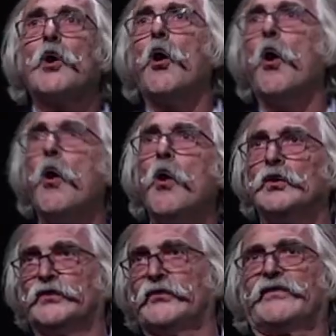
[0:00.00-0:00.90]
all
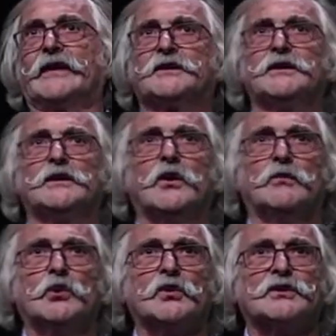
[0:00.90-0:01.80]
the fatty
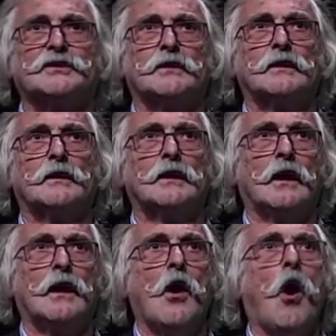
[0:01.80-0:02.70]
lobules.
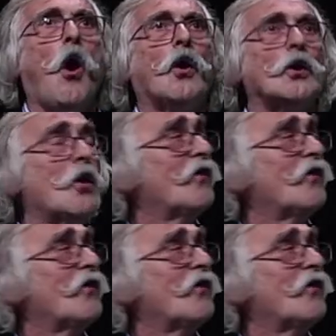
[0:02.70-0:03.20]
All of